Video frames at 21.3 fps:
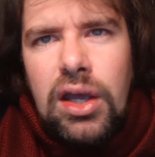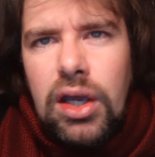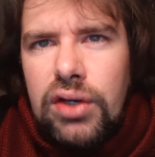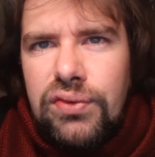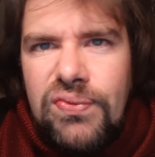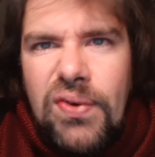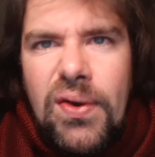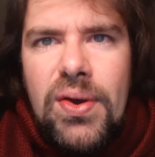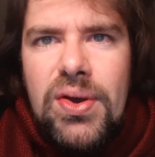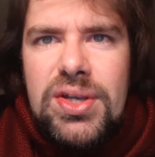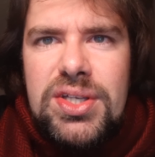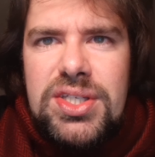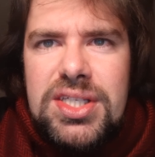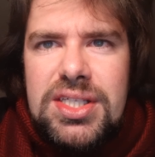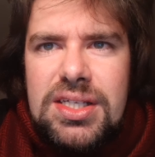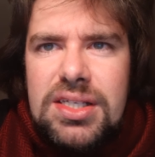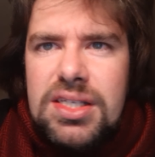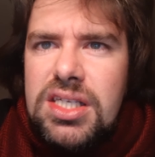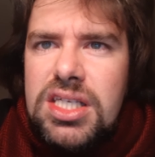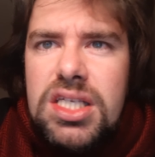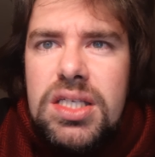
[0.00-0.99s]
At
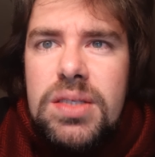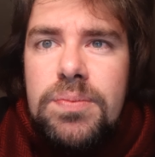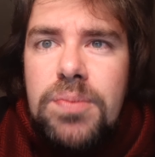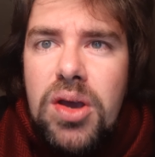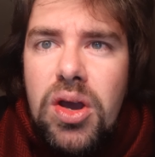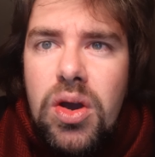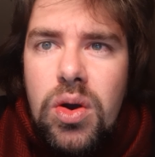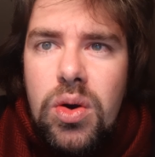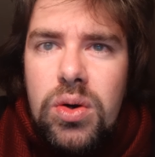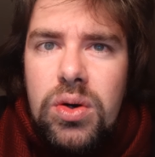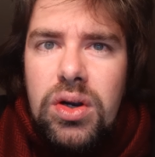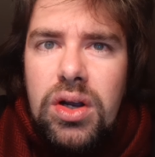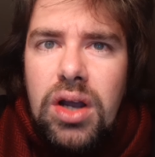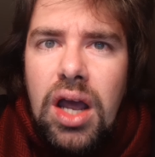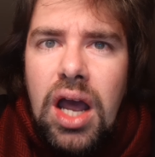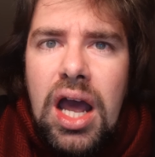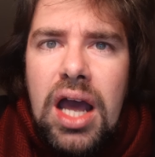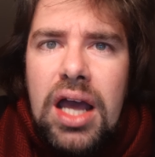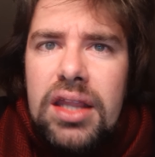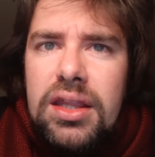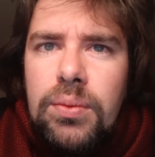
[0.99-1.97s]
first, as he spoke,
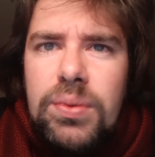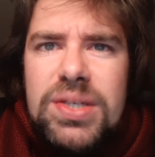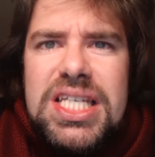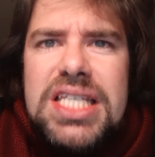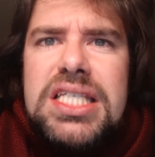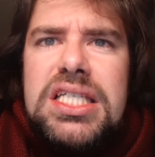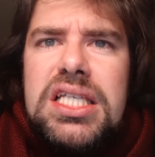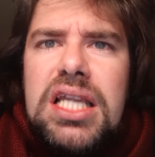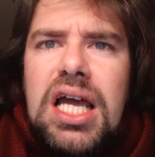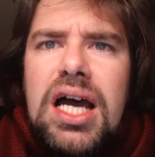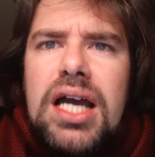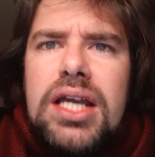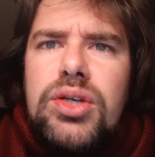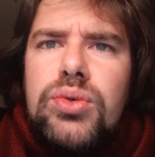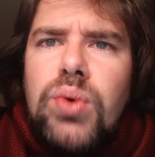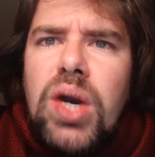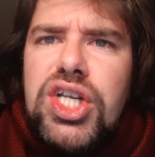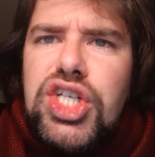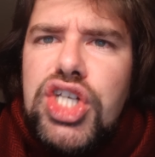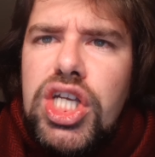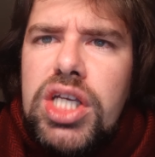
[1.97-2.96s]
there was a slight
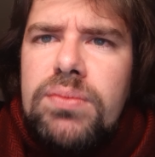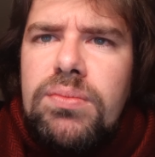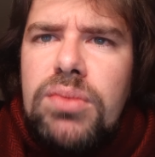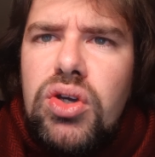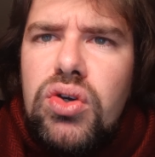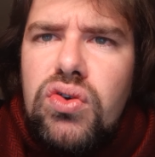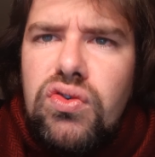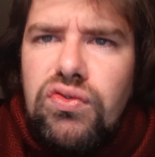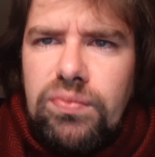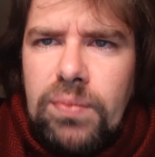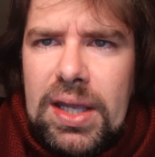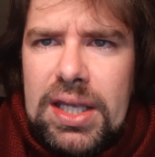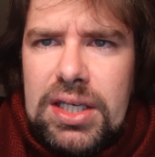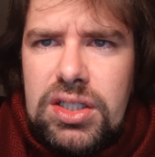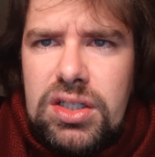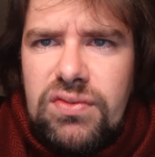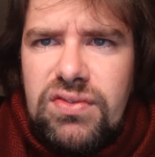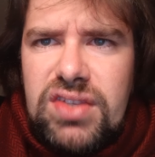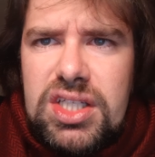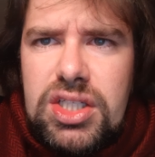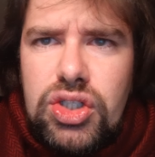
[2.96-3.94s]
rushing movement
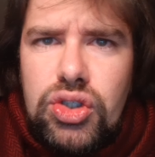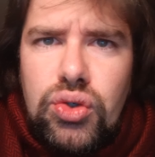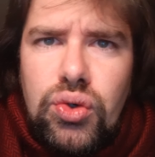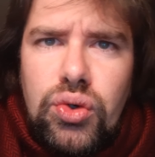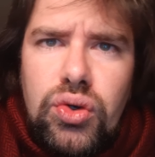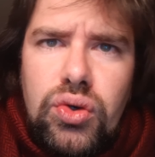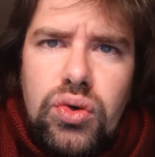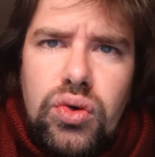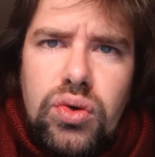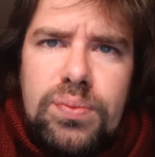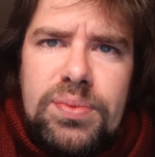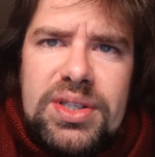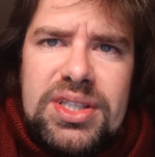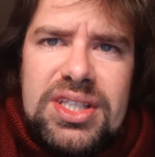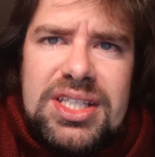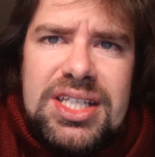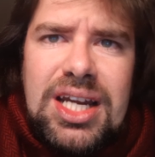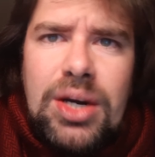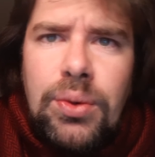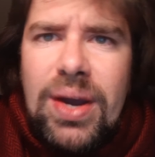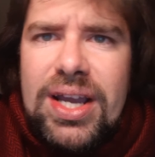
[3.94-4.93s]
of this group in
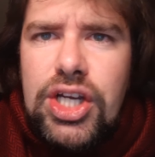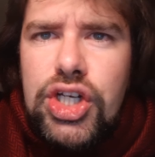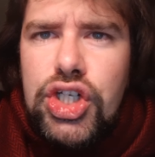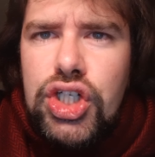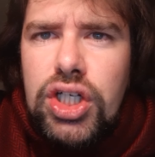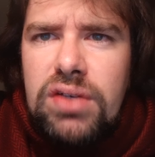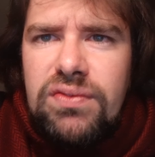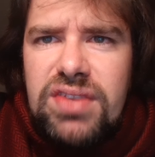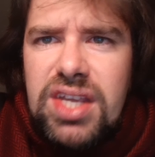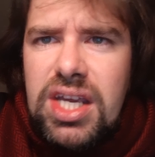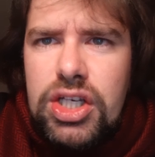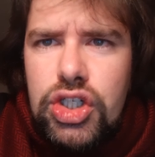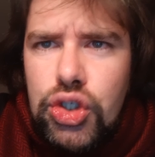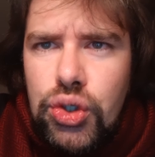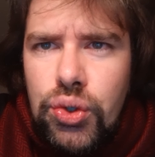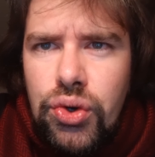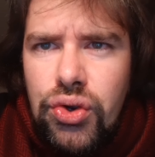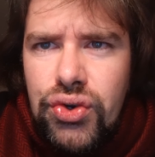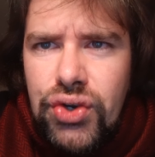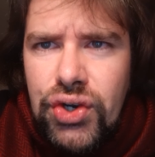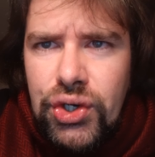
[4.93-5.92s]
the direction of the
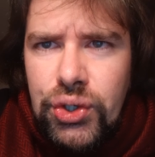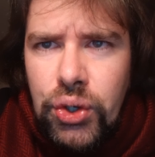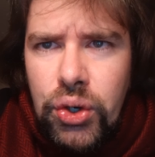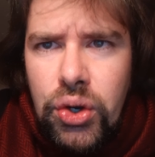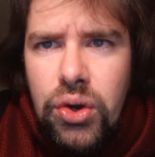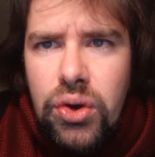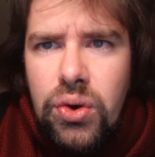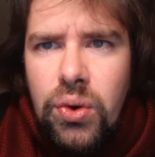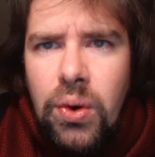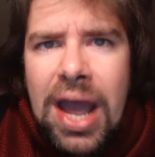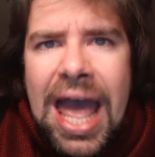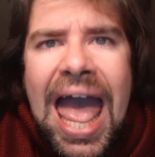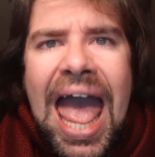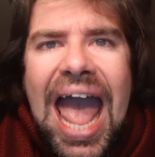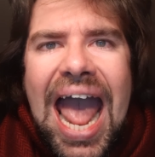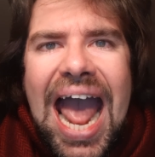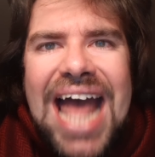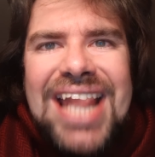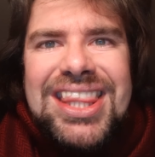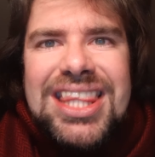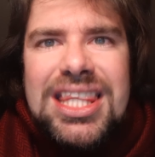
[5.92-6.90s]
intruder, who,
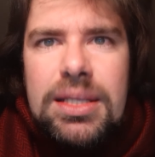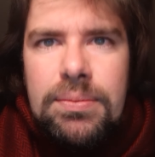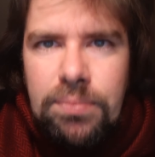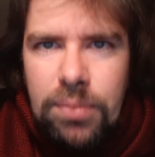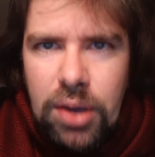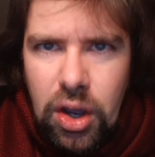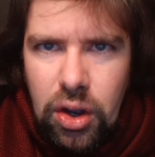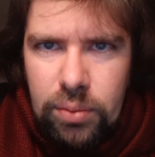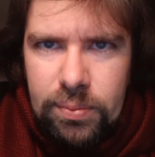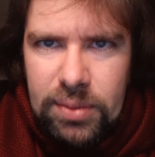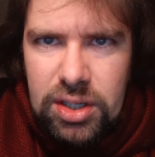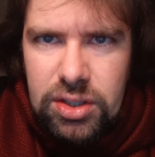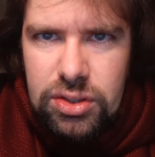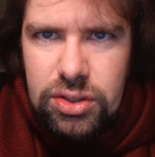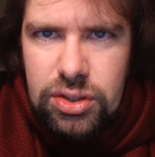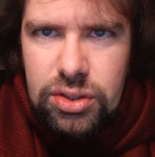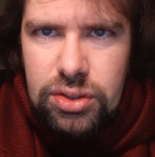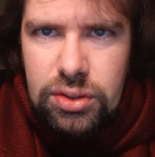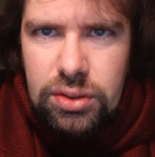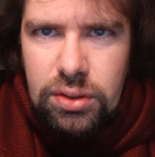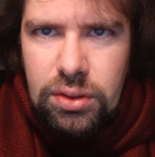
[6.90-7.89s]
at the
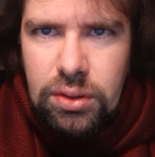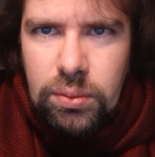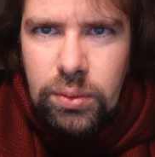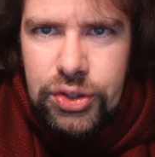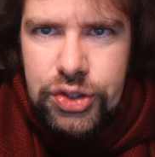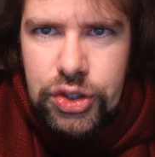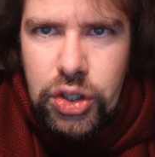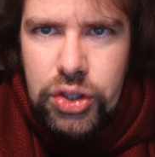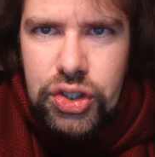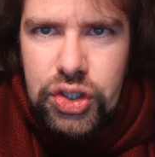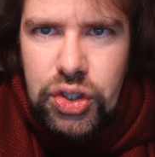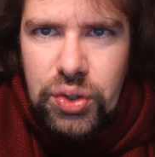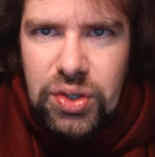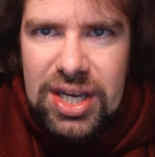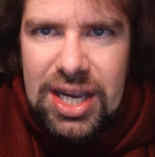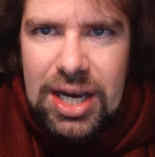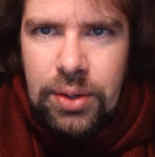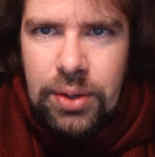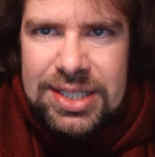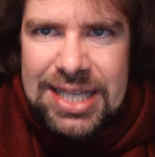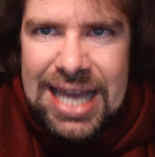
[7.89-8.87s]
moment, was also
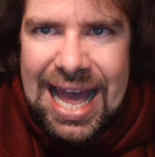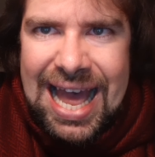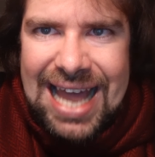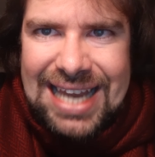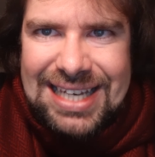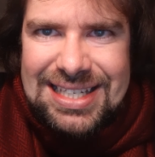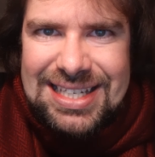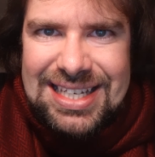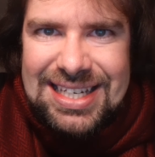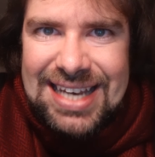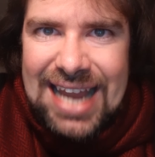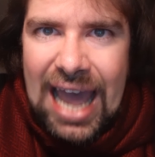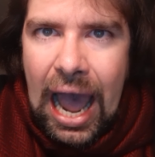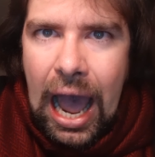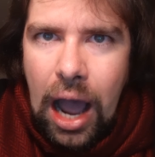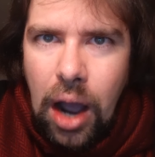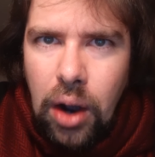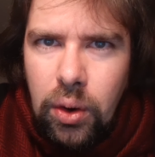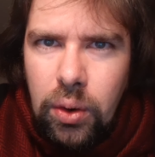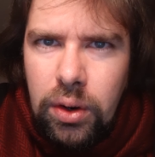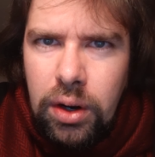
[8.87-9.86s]
near at hand, and
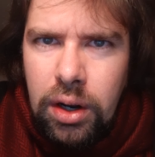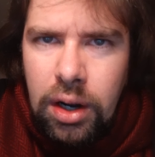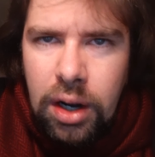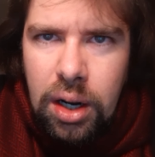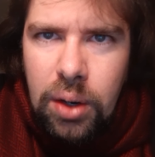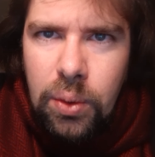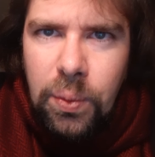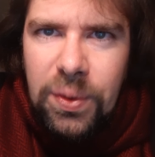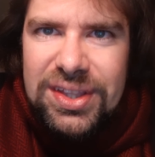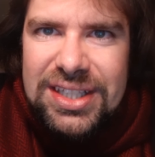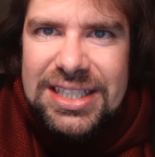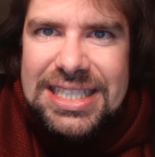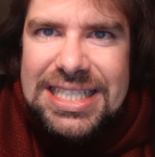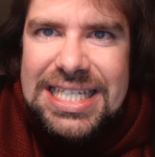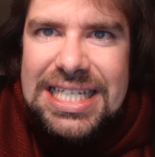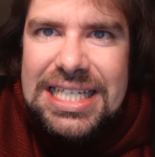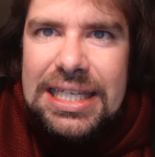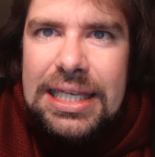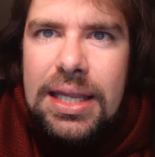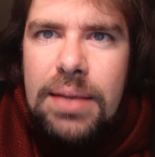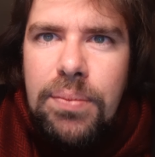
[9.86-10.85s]
now, with
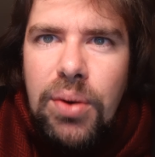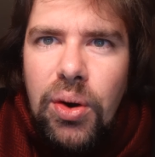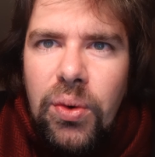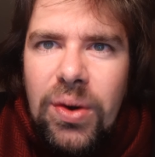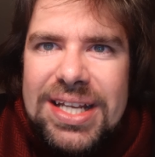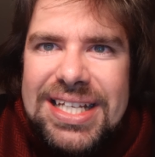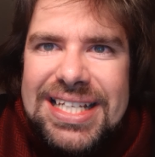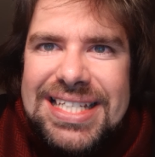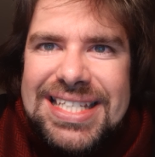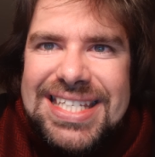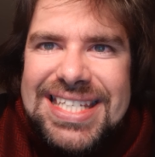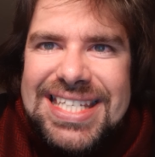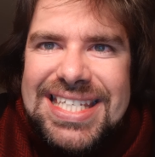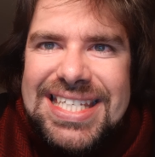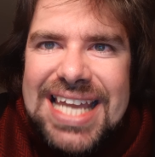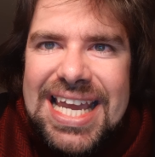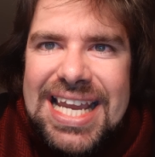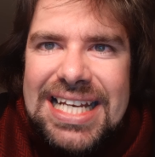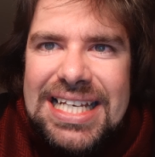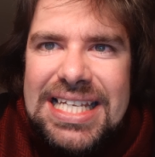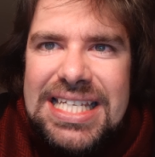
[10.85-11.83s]
deliberate and
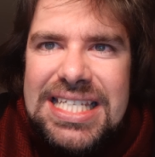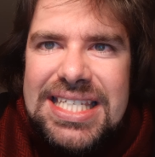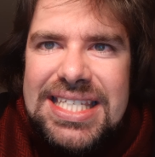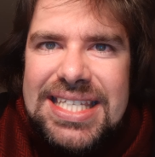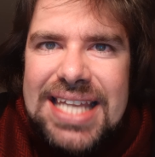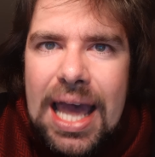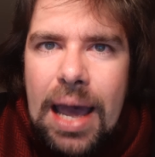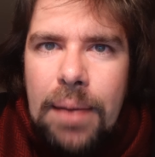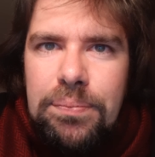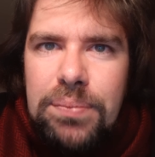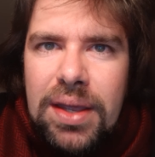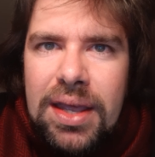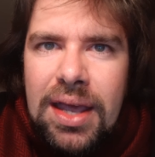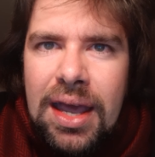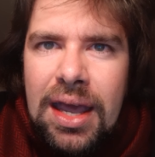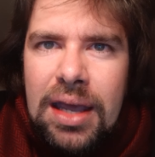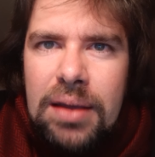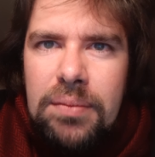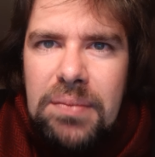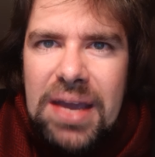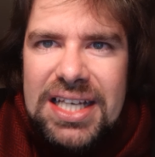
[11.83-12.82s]
stately step,
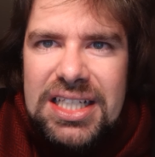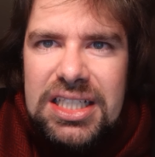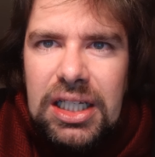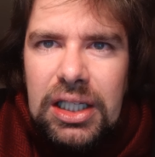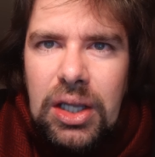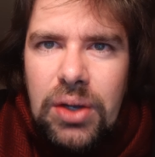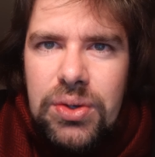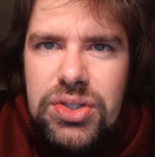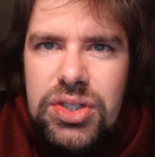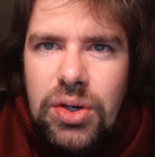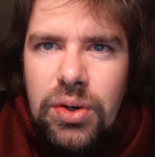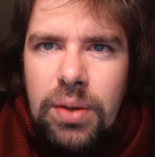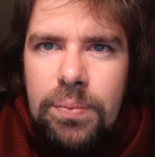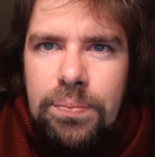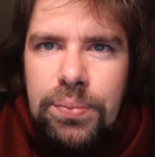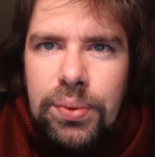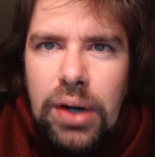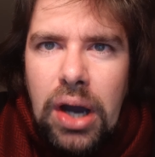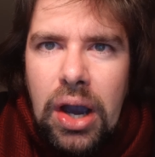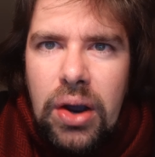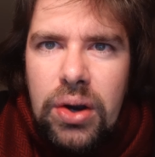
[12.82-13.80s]
made closer
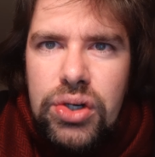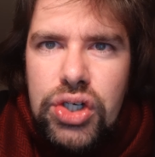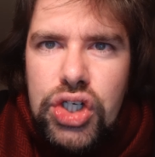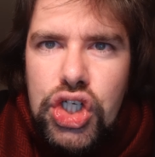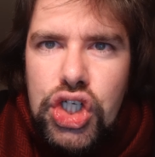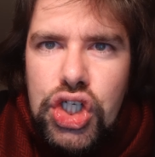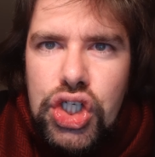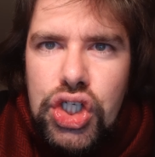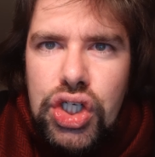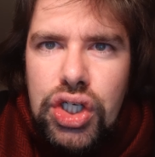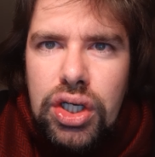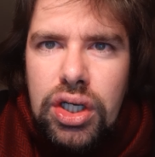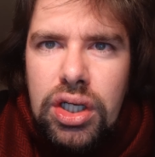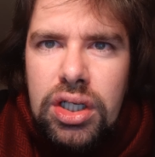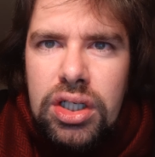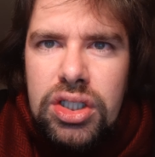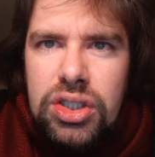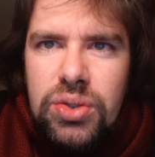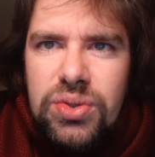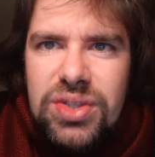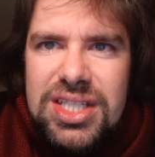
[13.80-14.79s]
approach
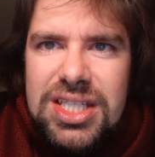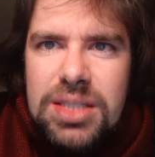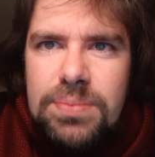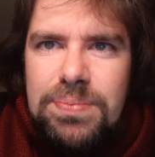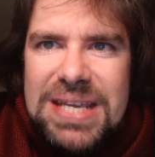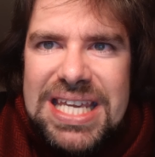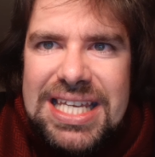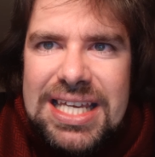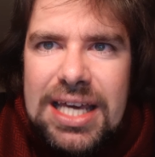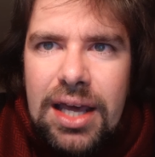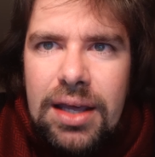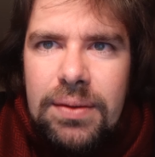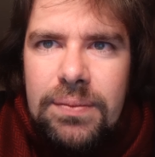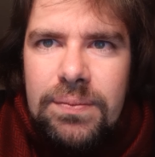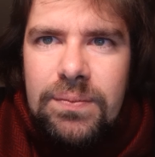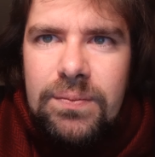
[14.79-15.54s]
to the speaker.